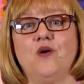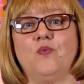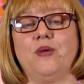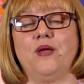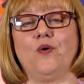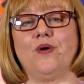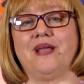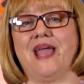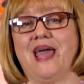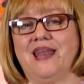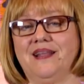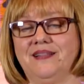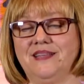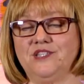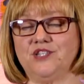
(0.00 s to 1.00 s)
we
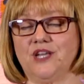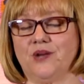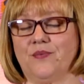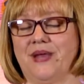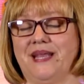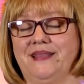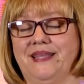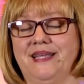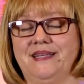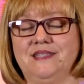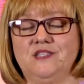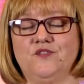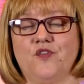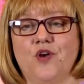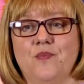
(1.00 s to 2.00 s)
organically generate
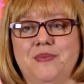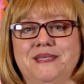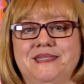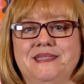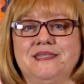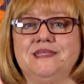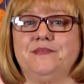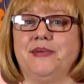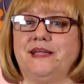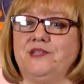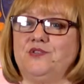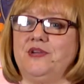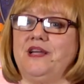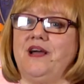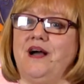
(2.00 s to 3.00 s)
leads for a business,
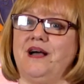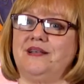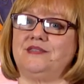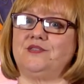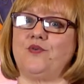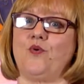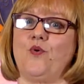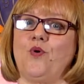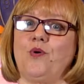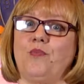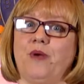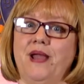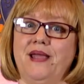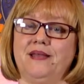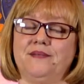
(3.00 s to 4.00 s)
ministry, cause, or
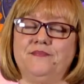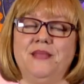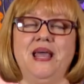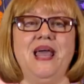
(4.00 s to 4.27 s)
brand.